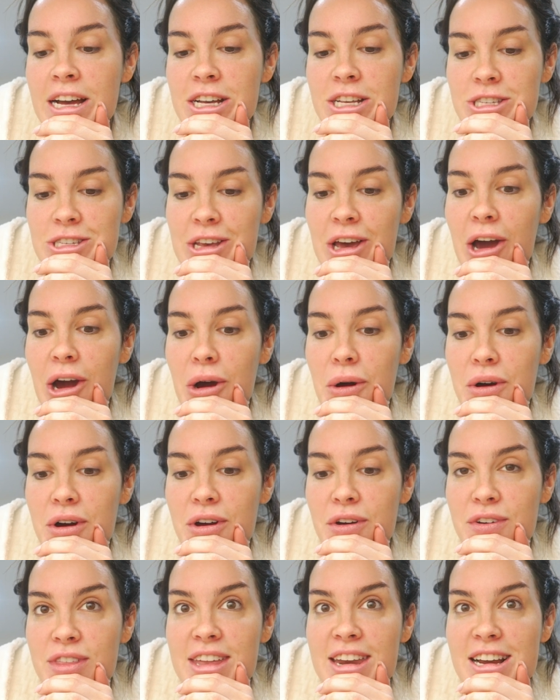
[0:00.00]
so
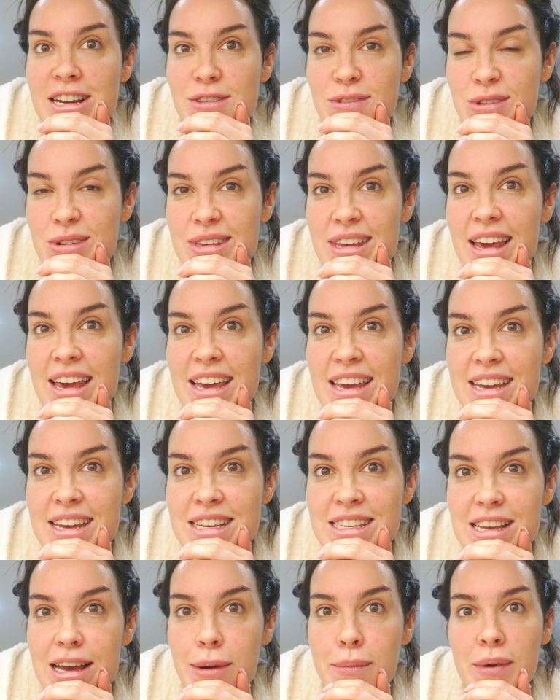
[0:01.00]
the next few
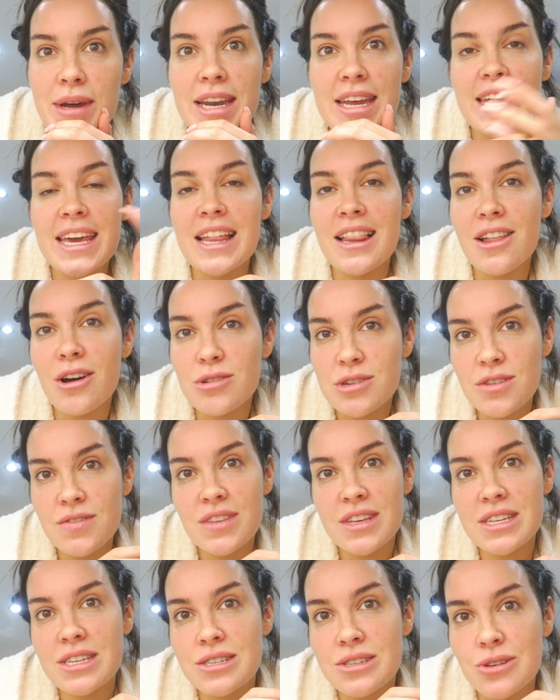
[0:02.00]
days I'm going to eat loads of
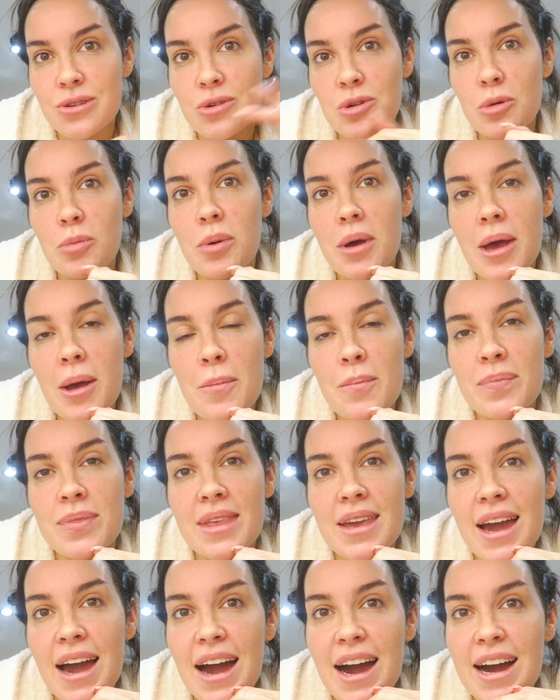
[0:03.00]
this soup
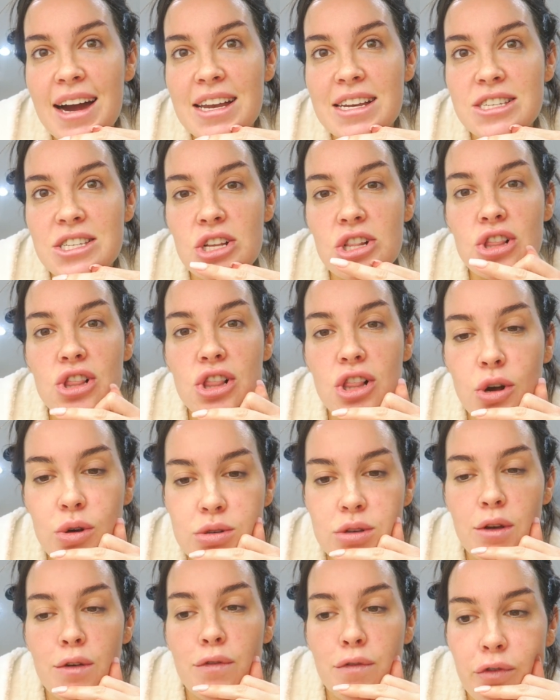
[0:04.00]
and
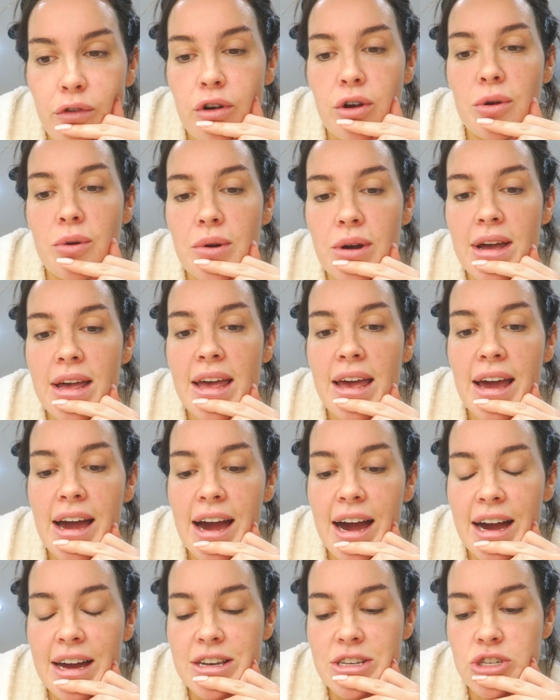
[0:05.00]
load of fruit
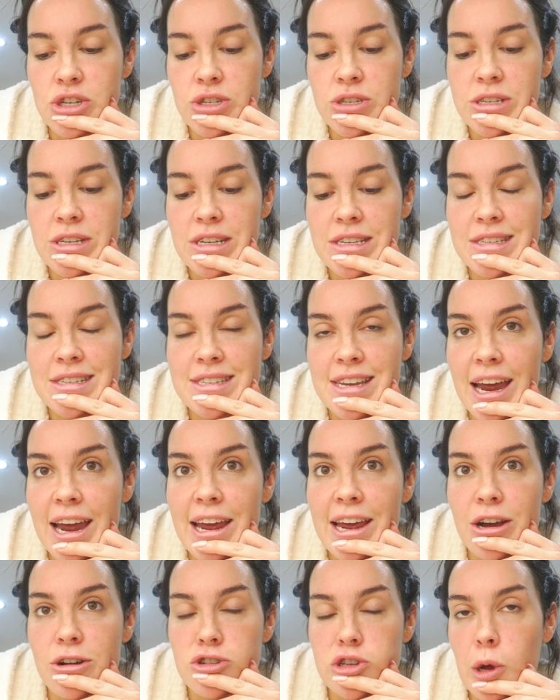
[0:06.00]
and just
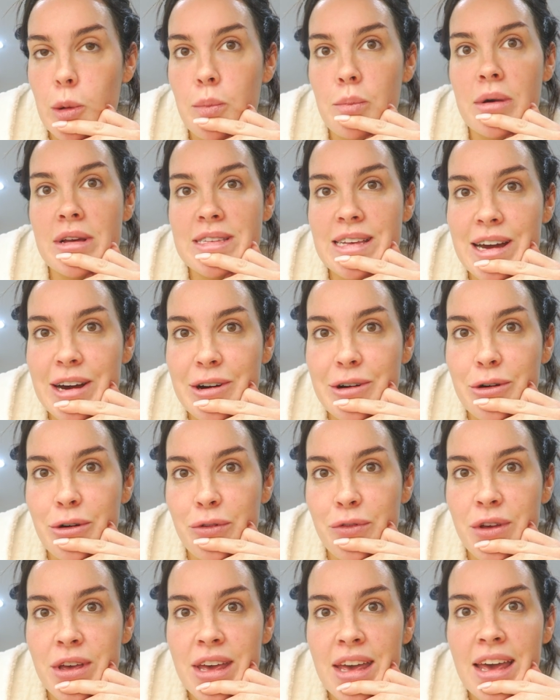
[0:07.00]
stay on top of
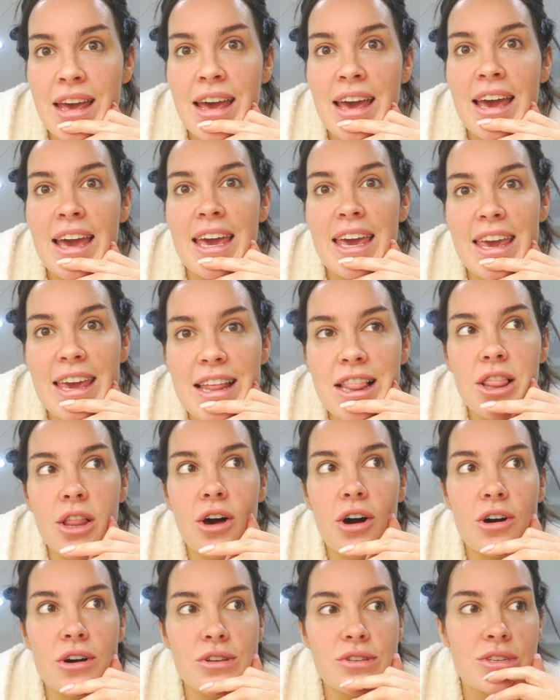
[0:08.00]
myself, eat
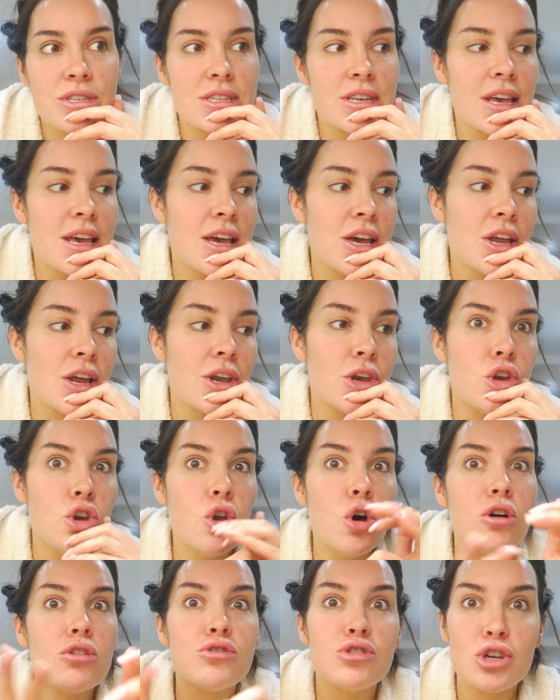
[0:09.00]
lots,
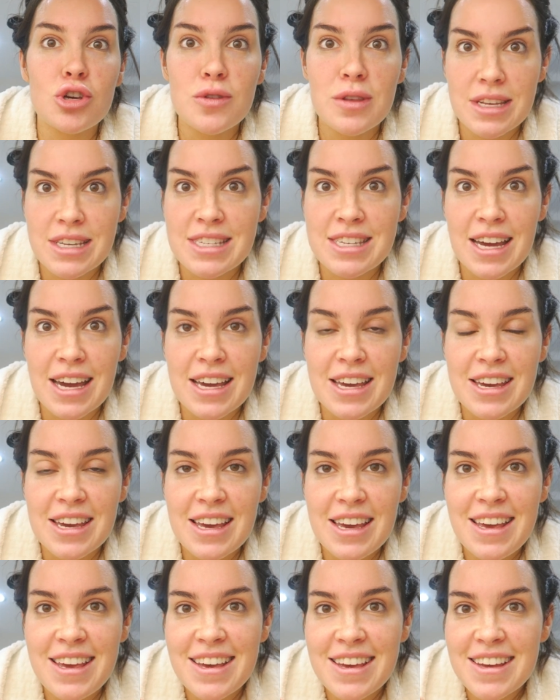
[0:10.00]
not do this diet